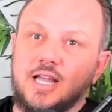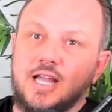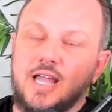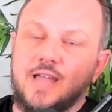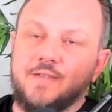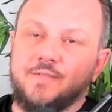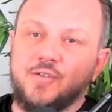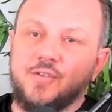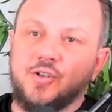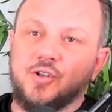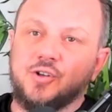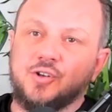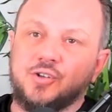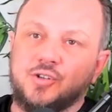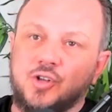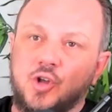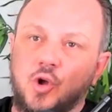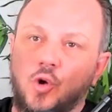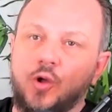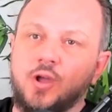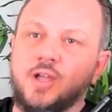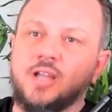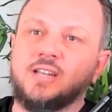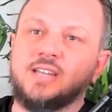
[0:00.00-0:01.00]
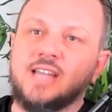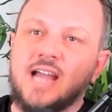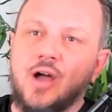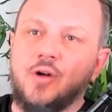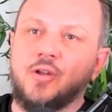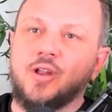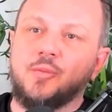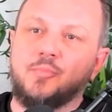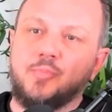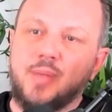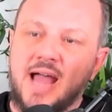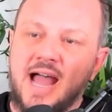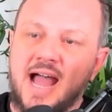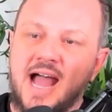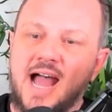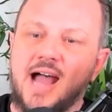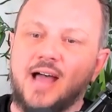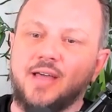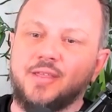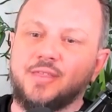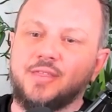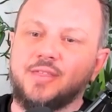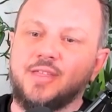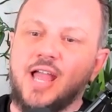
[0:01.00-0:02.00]
If you're going down a
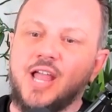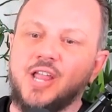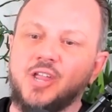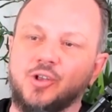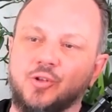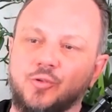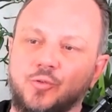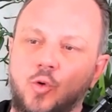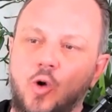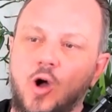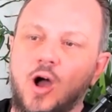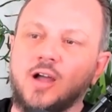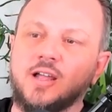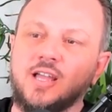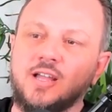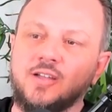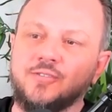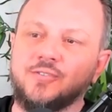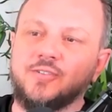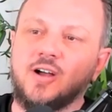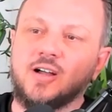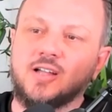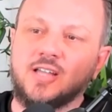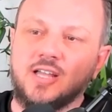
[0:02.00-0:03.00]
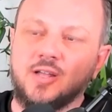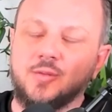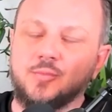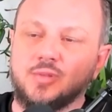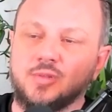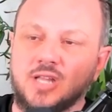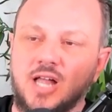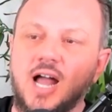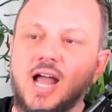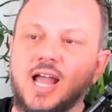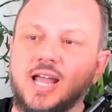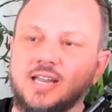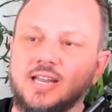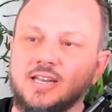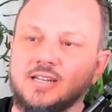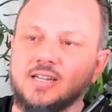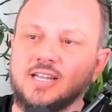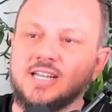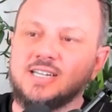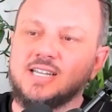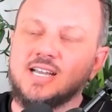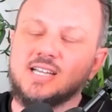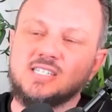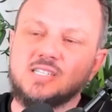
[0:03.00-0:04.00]
path and you're walking fucking blind,
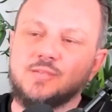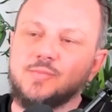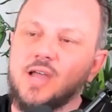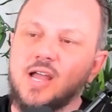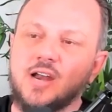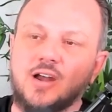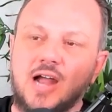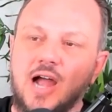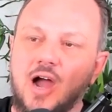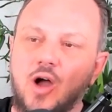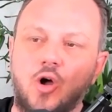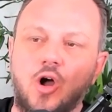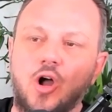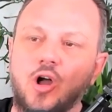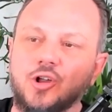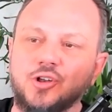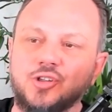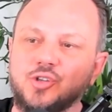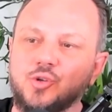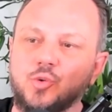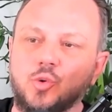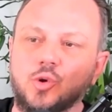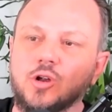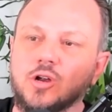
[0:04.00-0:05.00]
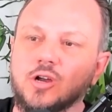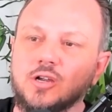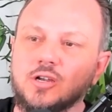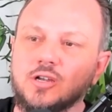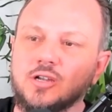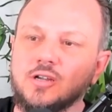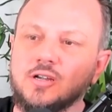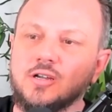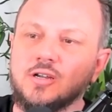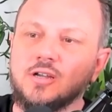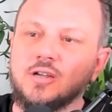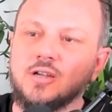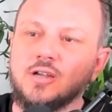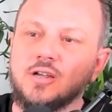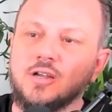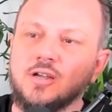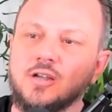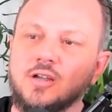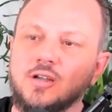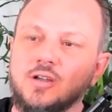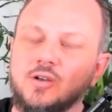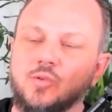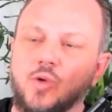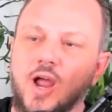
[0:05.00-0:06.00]
it doesn't matter how hard you work,
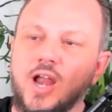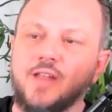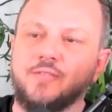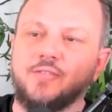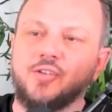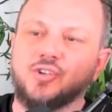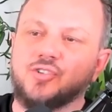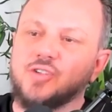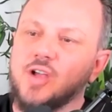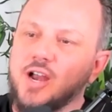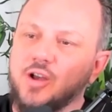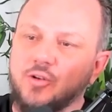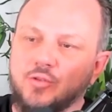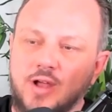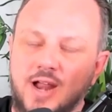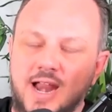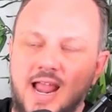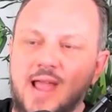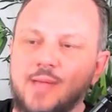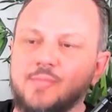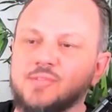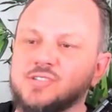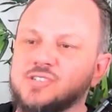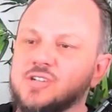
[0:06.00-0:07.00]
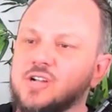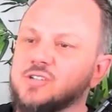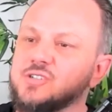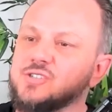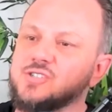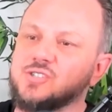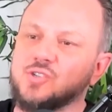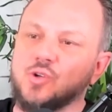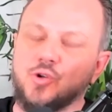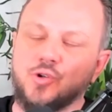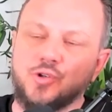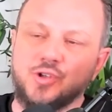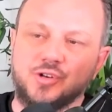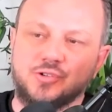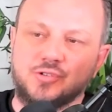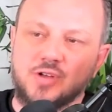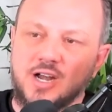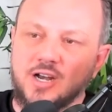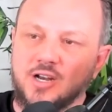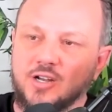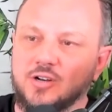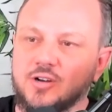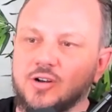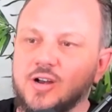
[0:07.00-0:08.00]
right? If you're trying to run Amazon store, you're
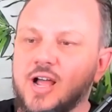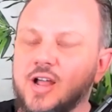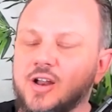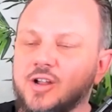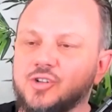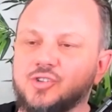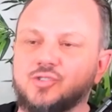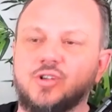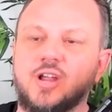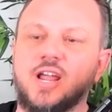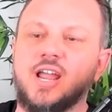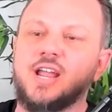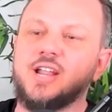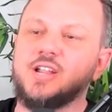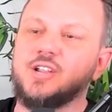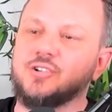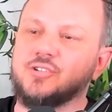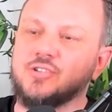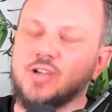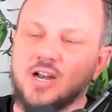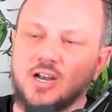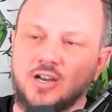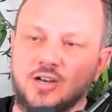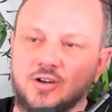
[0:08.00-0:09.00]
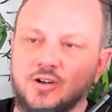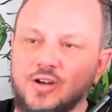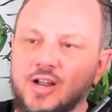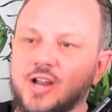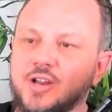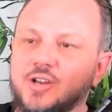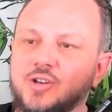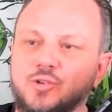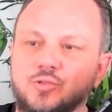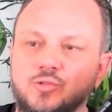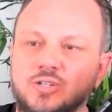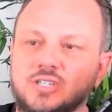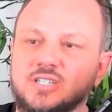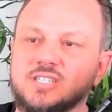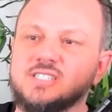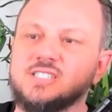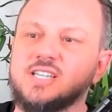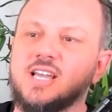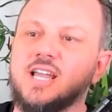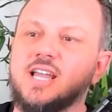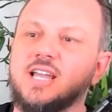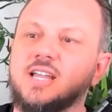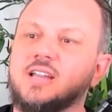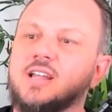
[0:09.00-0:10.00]
trying to learn how to trade, you're trying to learn how to do real
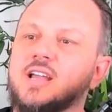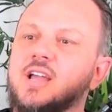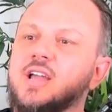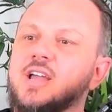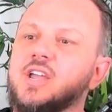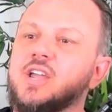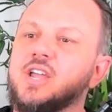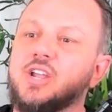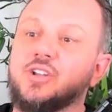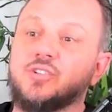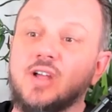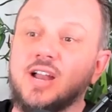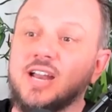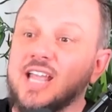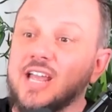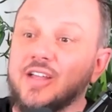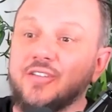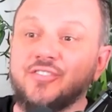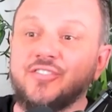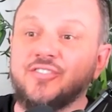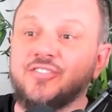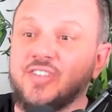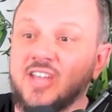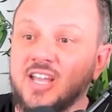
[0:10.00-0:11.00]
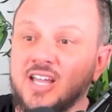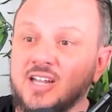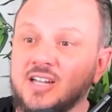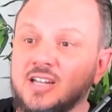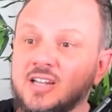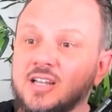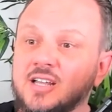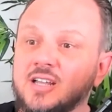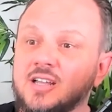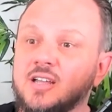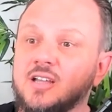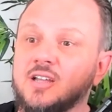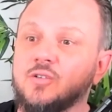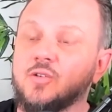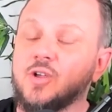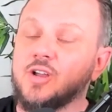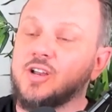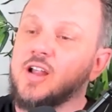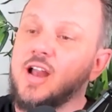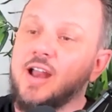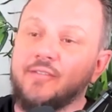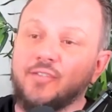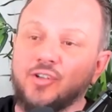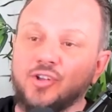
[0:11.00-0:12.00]
estate, you're trying to get fit, or you're
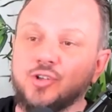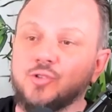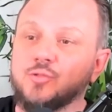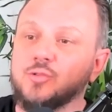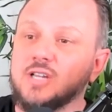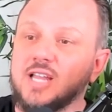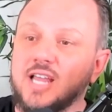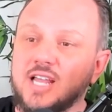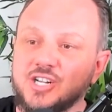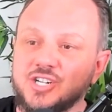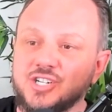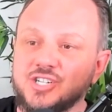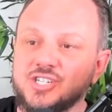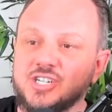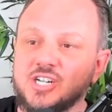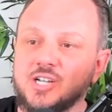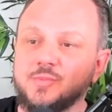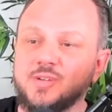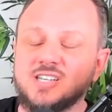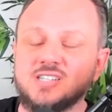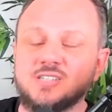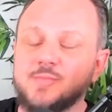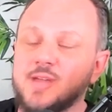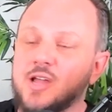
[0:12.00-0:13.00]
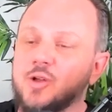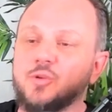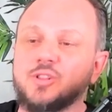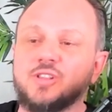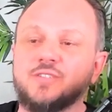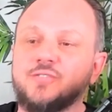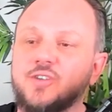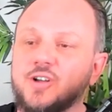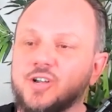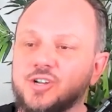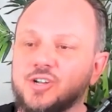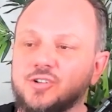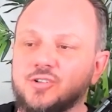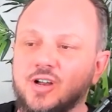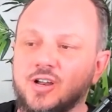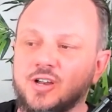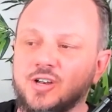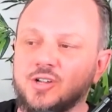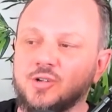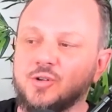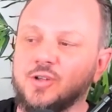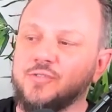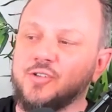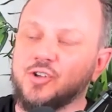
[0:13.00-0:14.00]
trying to have a good relationship, it doesn't matter what the fuck you're trying
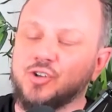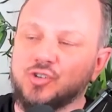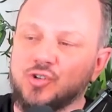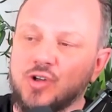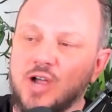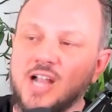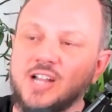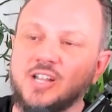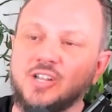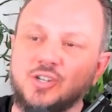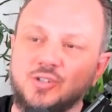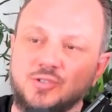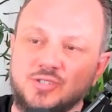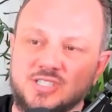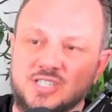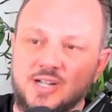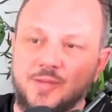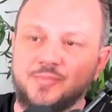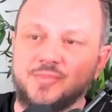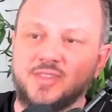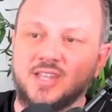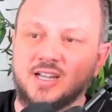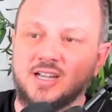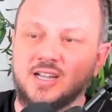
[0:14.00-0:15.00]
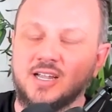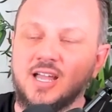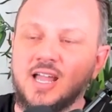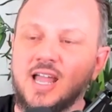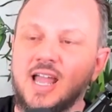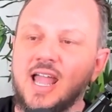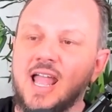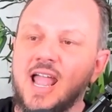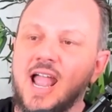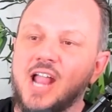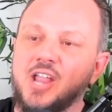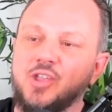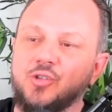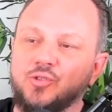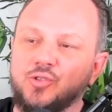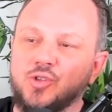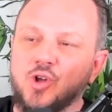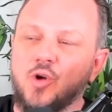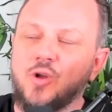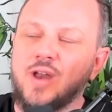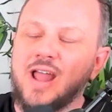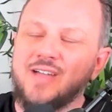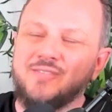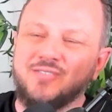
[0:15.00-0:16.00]
to do. If you're trying to do something and you
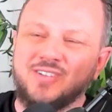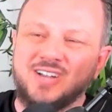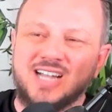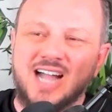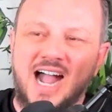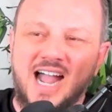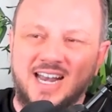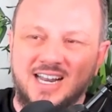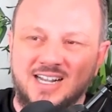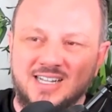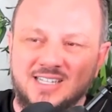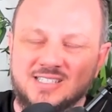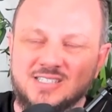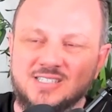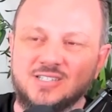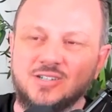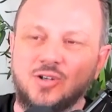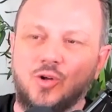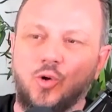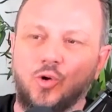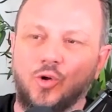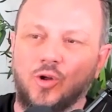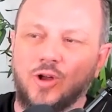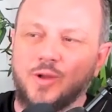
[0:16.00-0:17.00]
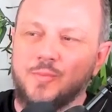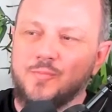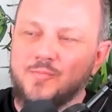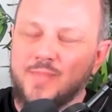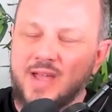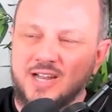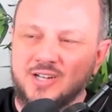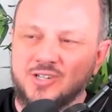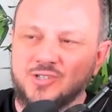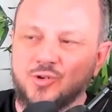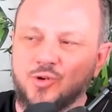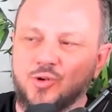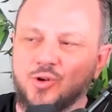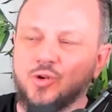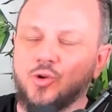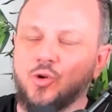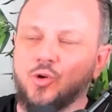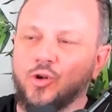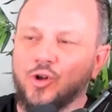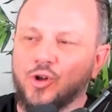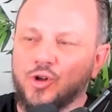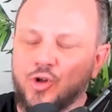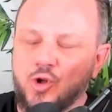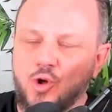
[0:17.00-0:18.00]
don't have guidance or a mentor
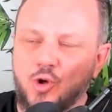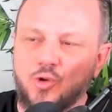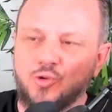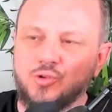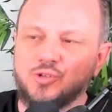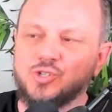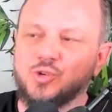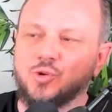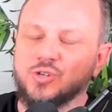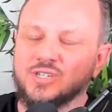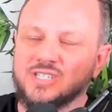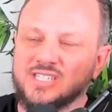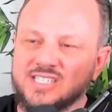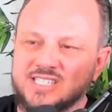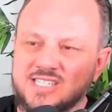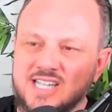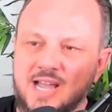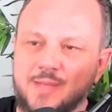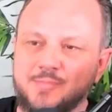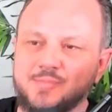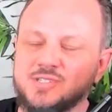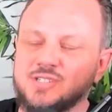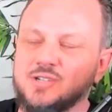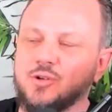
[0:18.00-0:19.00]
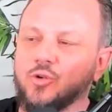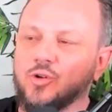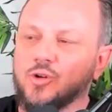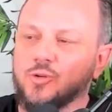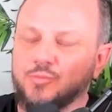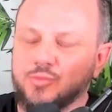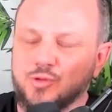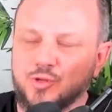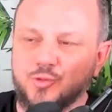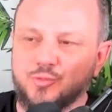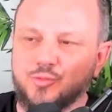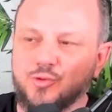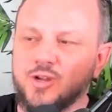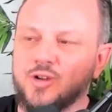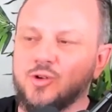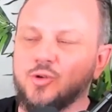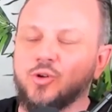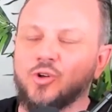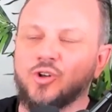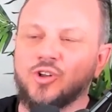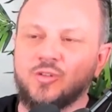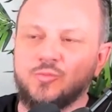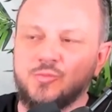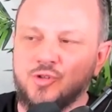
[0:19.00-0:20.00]
or a coach or steps or a blueprint
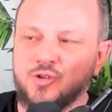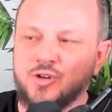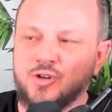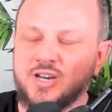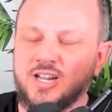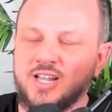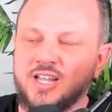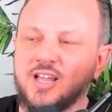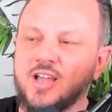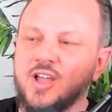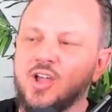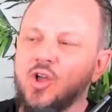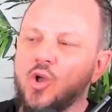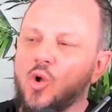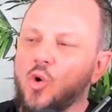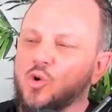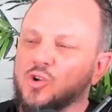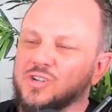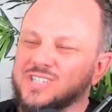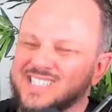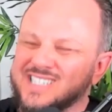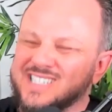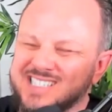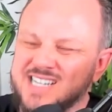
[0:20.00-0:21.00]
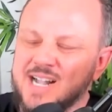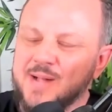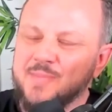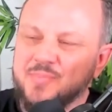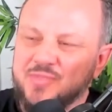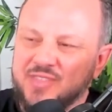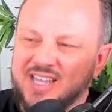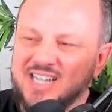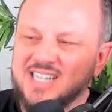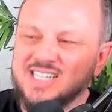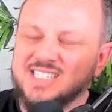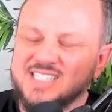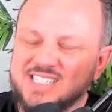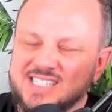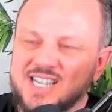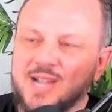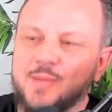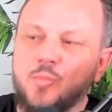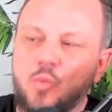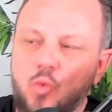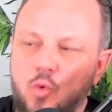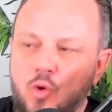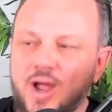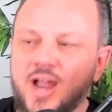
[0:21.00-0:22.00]
or a community or something
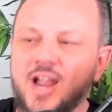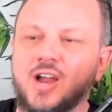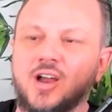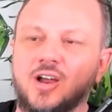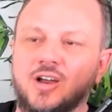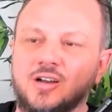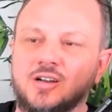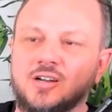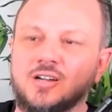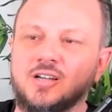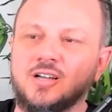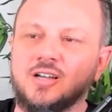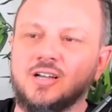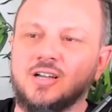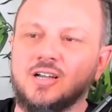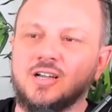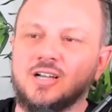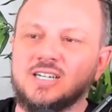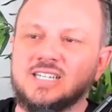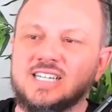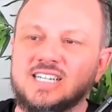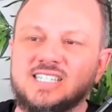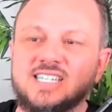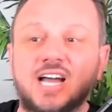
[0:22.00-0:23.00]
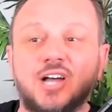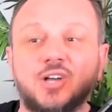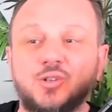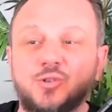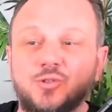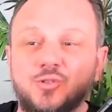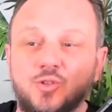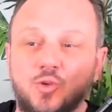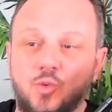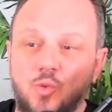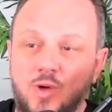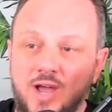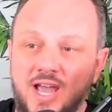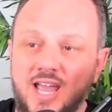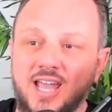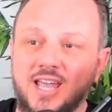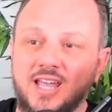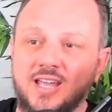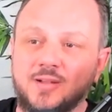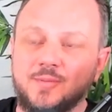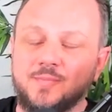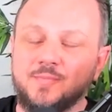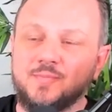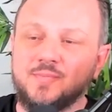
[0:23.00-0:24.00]
somewhere to tell you the
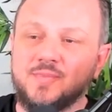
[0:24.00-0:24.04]
way,